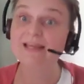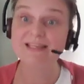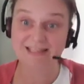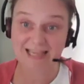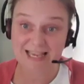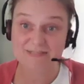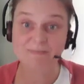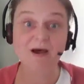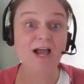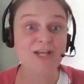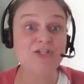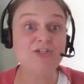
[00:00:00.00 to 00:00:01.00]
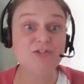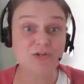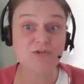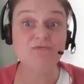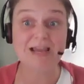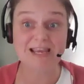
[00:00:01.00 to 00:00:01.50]
yes, but I
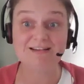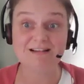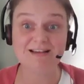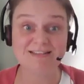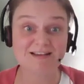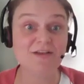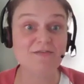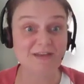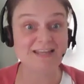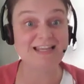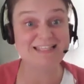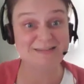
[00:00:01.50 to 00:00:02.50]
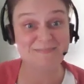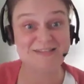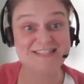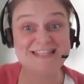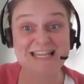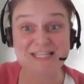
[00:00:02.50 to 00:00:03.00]
do recognise, I think there's some
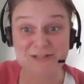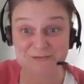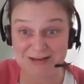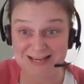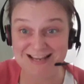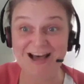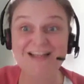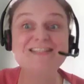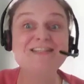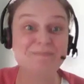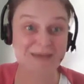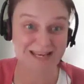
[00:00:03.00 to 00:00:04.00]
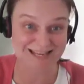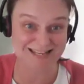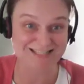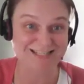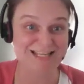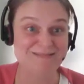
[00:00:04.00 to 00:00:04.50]
sensory underpinning
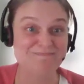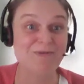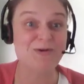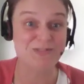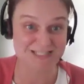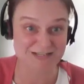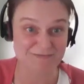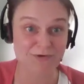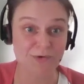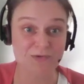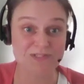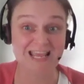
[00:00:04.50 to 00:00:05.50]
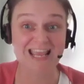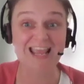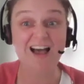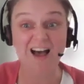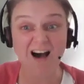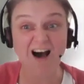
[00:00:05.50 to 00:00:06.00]
to this motor difficulty.
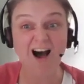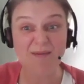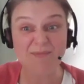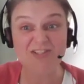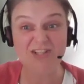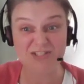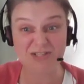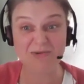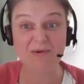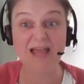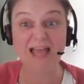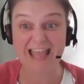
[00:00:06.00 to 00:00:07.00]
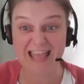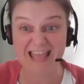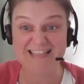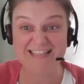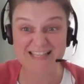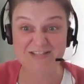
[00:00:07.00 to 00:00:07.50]
I'm going to do
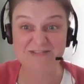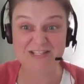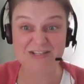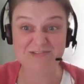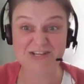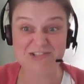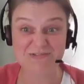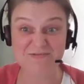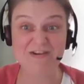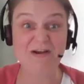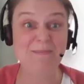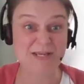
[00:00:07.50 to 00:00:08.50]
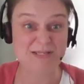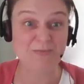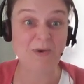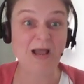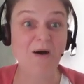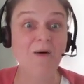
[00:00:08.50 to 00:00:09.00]
Ayres sensory integration therapy as
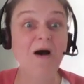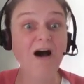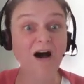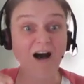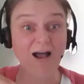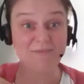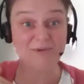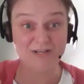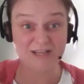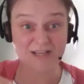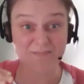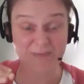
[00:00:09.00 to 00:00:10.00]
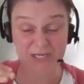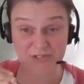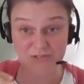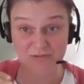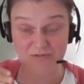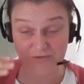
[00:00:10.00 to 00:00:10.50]
well. I'm going to be
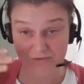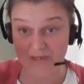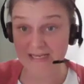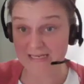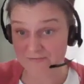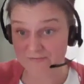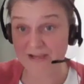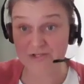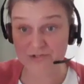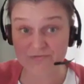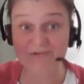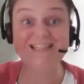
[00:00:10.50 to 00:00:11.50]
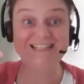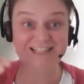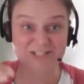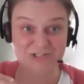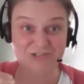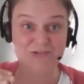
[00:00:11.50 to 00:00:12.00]
in effect treating
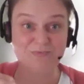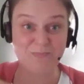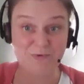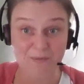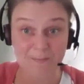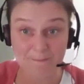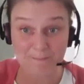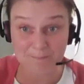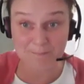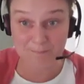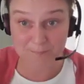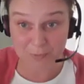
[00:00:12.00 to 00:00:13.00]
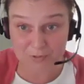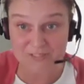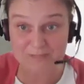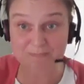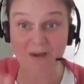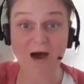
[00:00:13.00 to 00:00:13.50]
the student with a
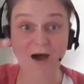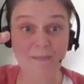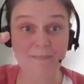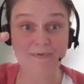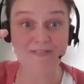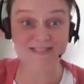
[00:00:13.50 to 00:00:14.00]
bottom up,